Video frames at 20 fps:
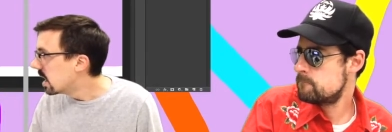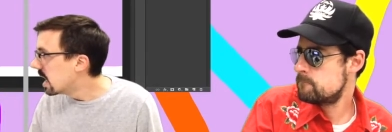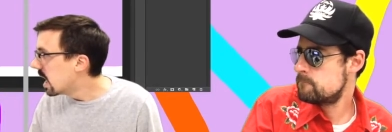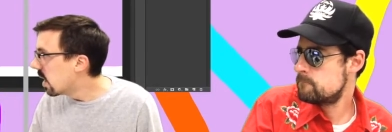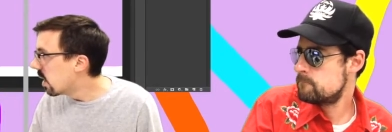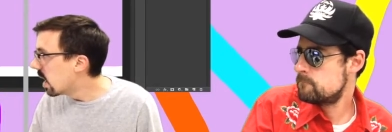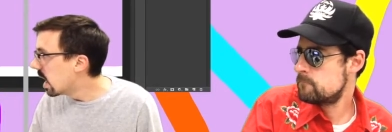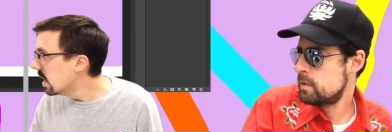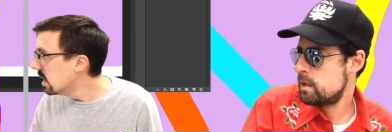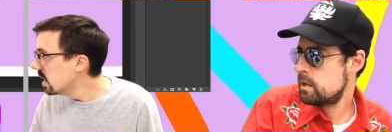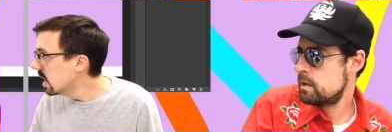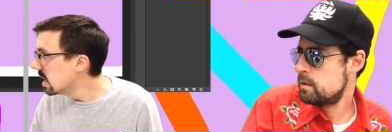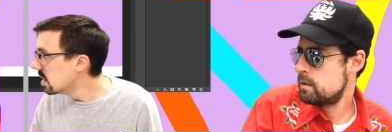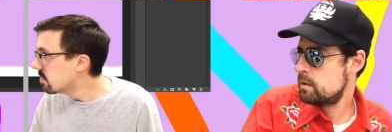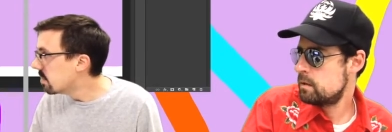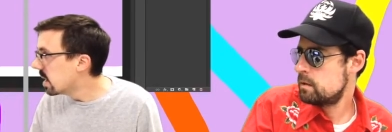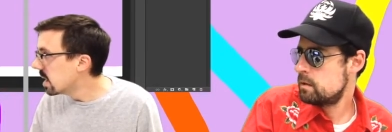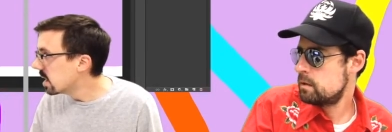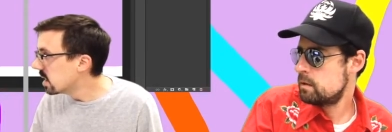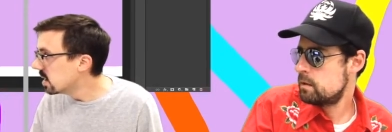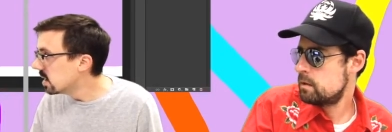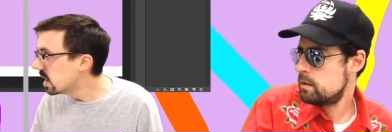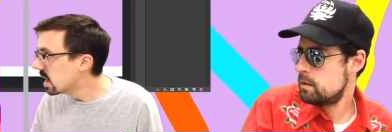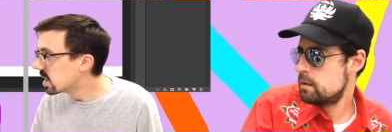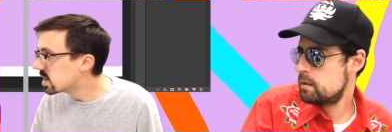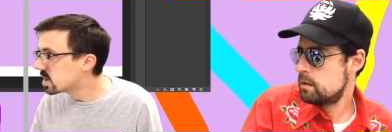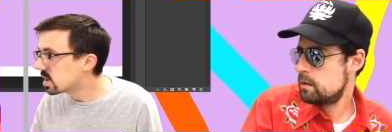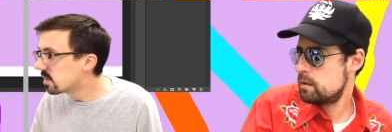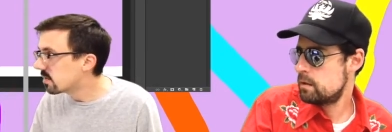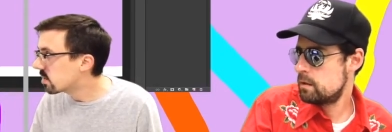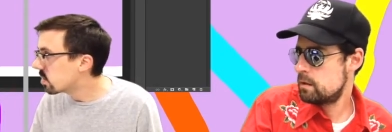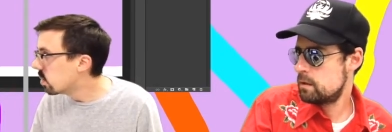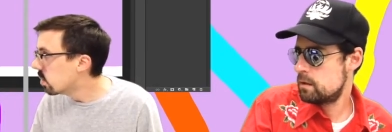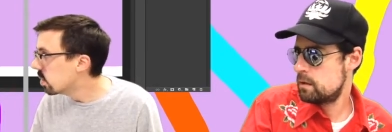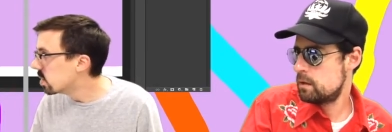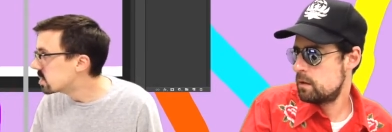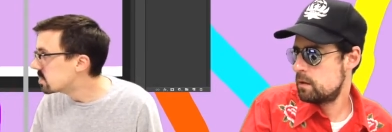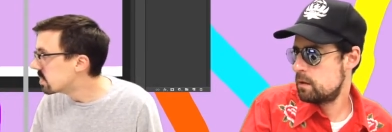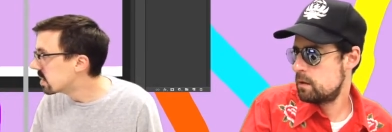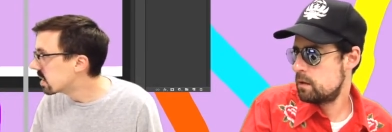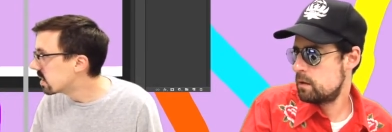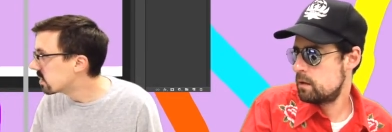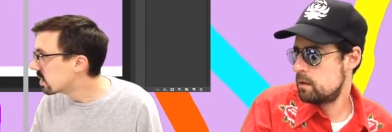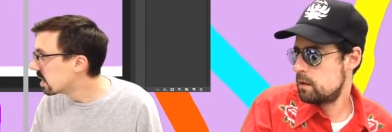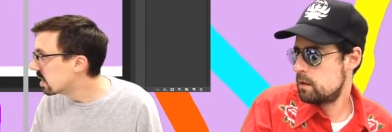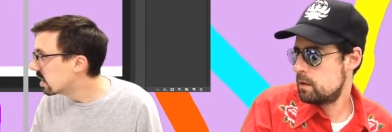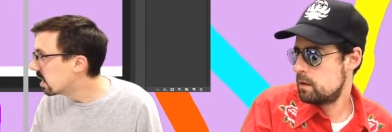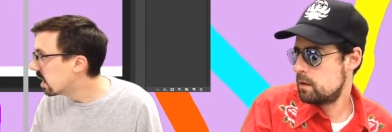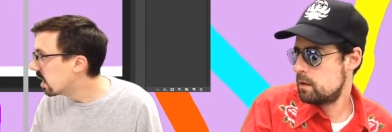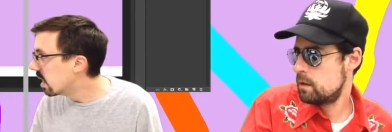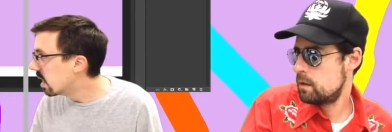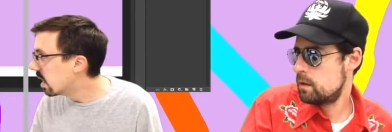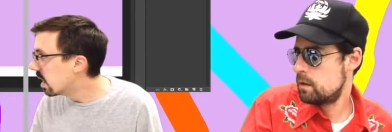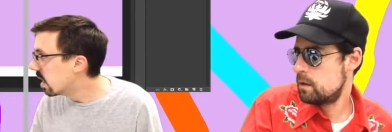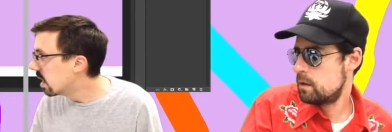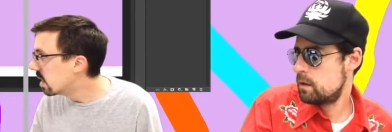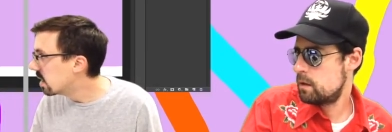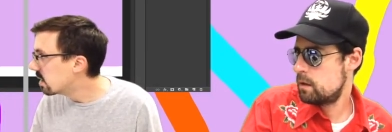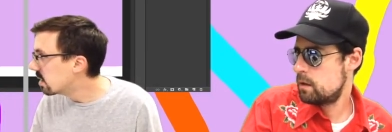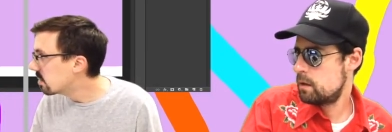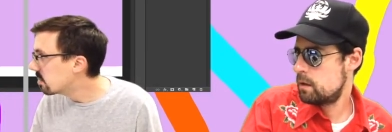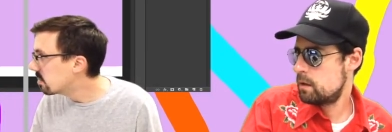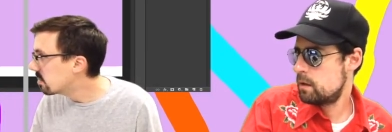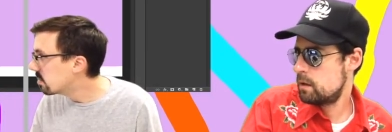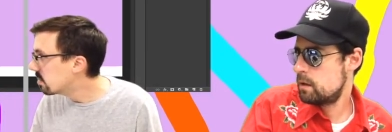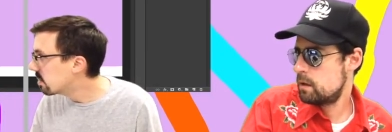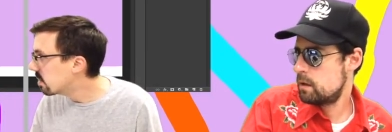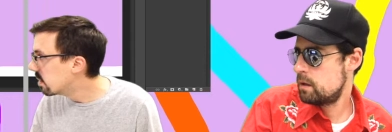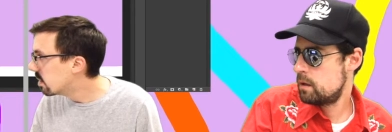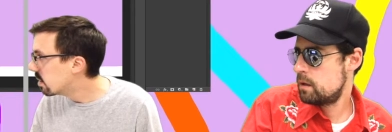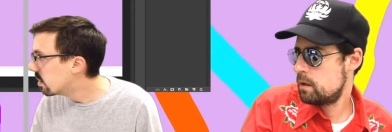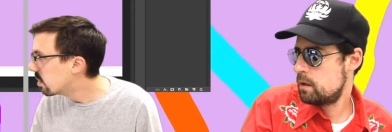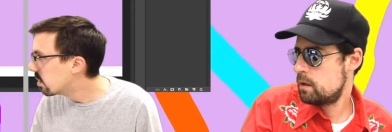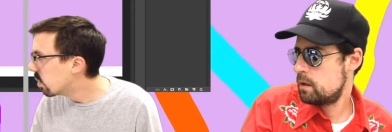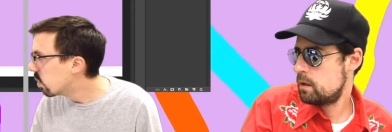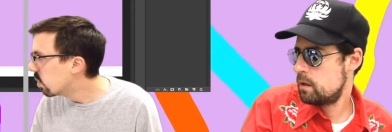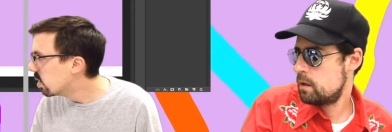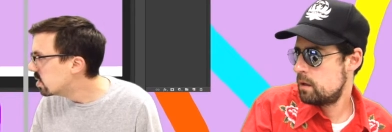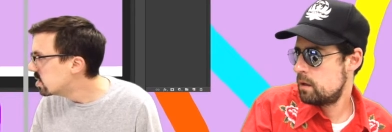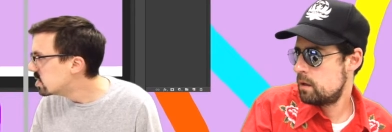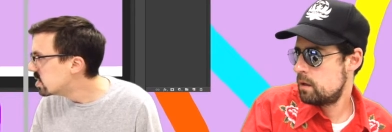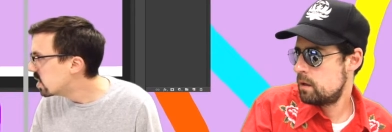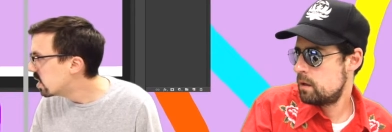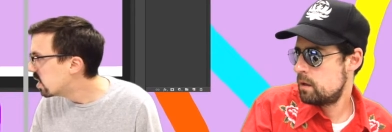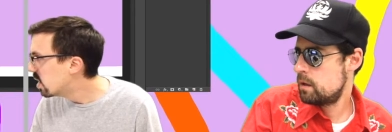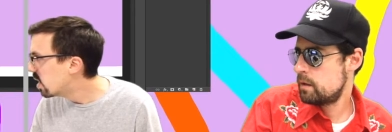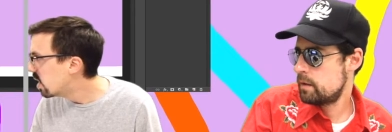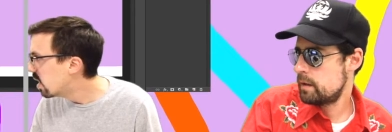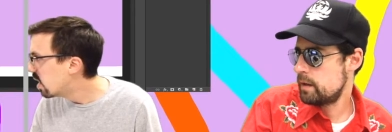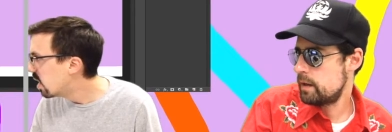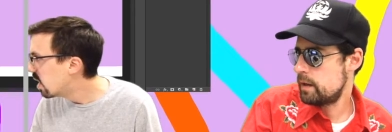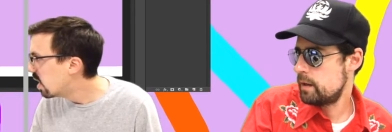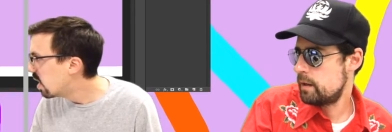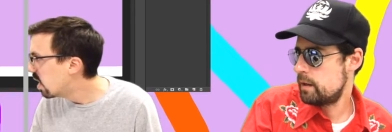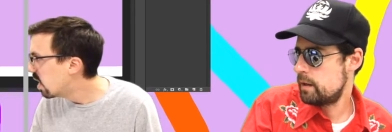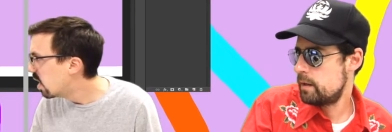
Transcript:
Speaker 1: Now, I like my collection, of course, because I uh, Orange? Yeah.